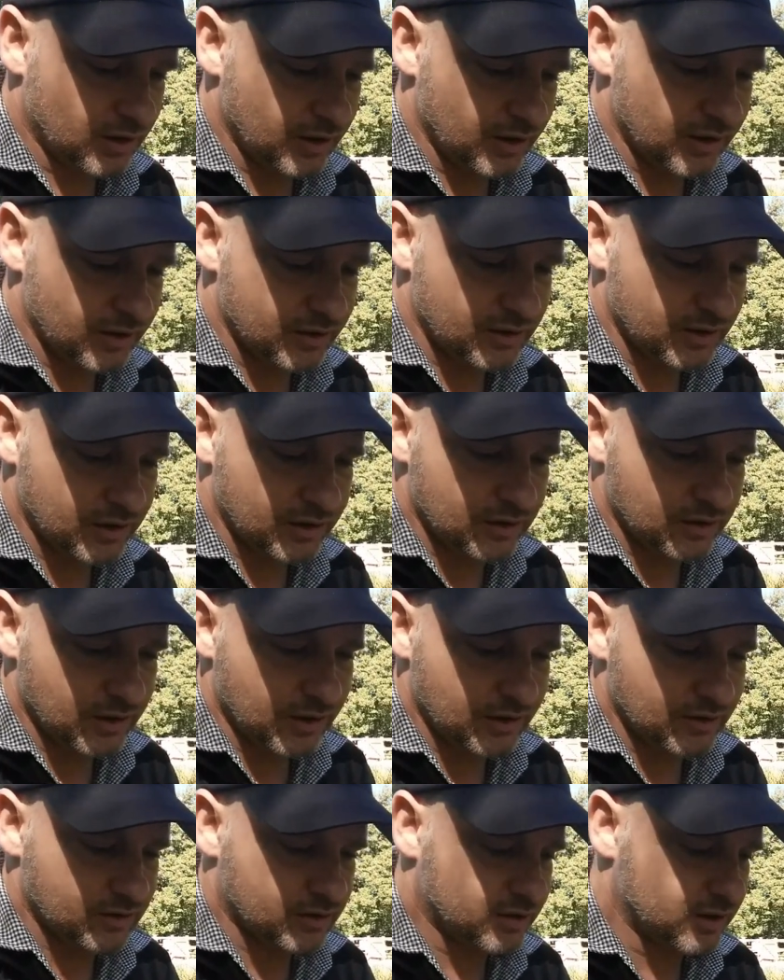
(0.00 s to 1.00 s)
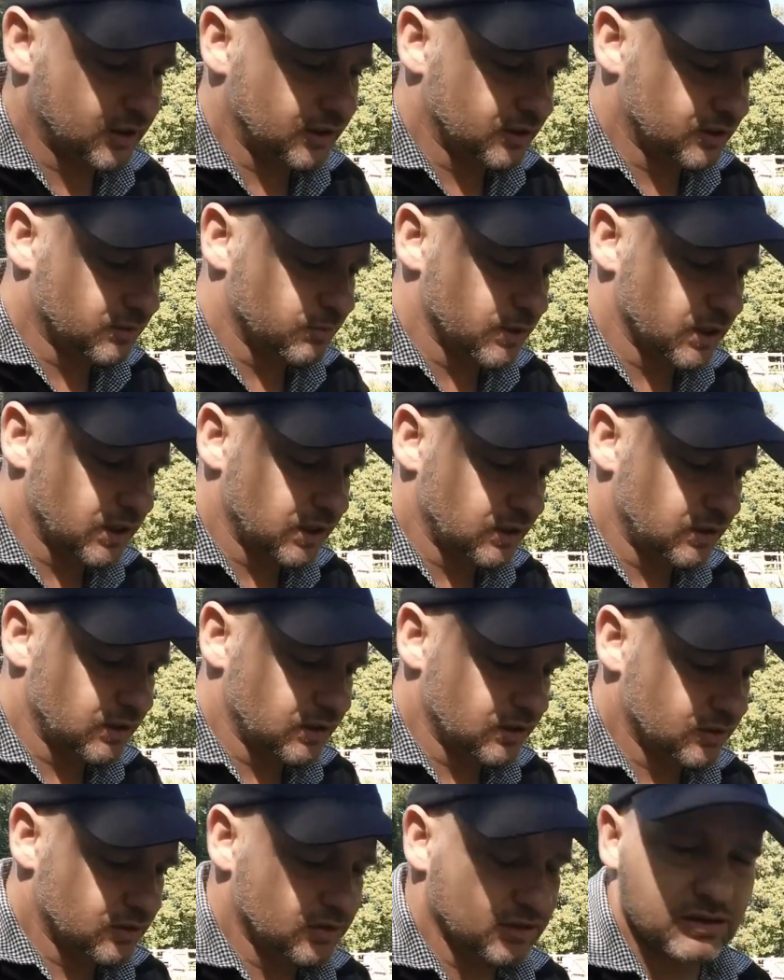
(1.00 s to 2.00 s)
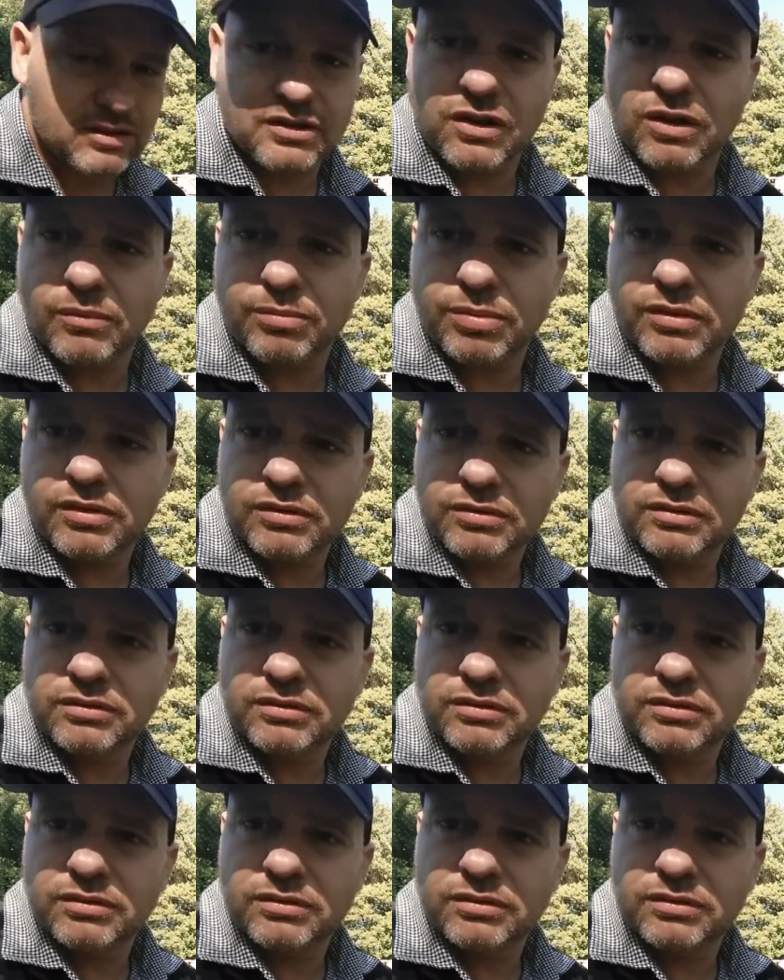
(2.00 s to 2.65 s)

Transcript: It, it, it's taught me to stop